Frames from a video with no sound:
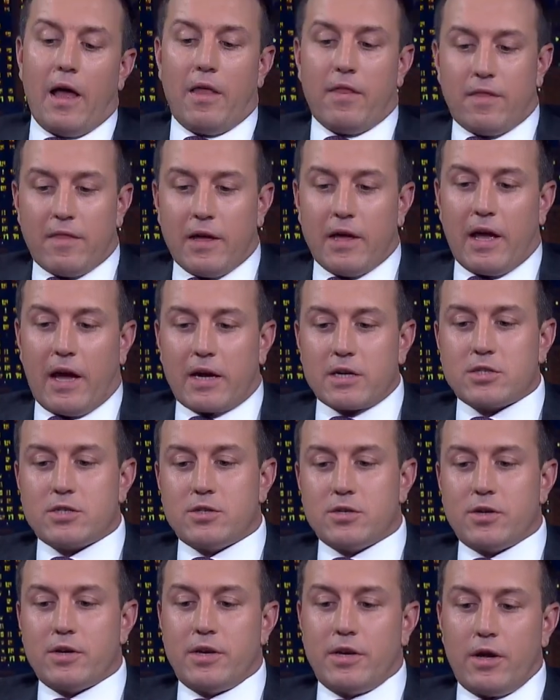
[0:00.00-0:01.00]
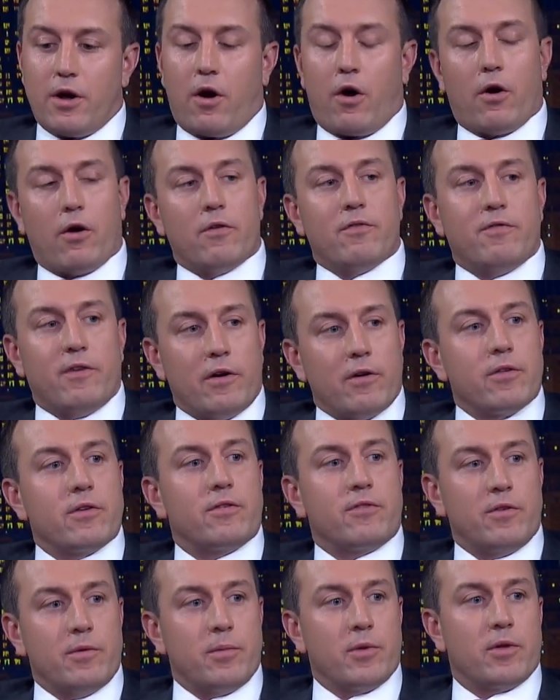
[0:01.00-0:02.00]
They actually are fairly
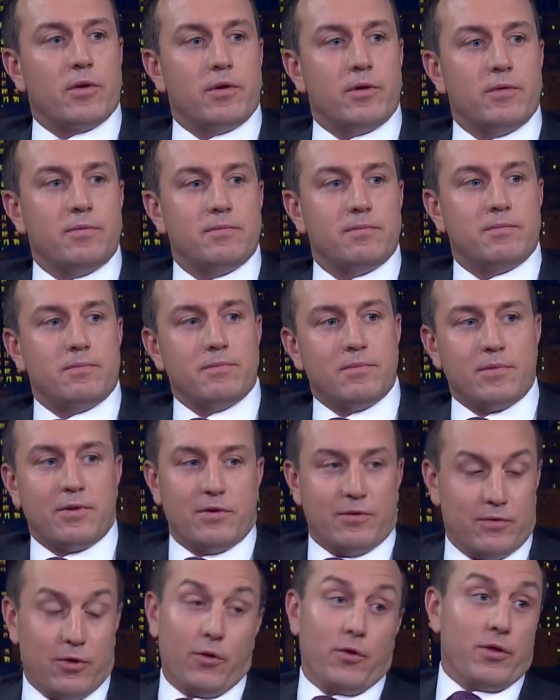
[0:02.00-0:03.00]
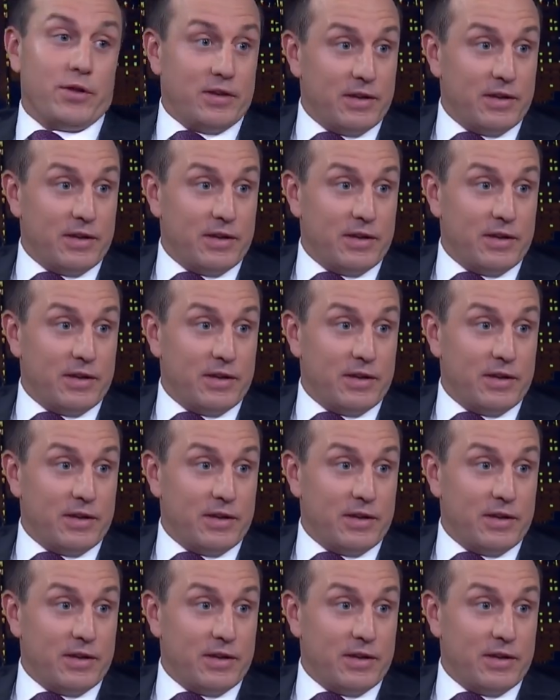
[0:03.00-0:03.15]
similar. They're totally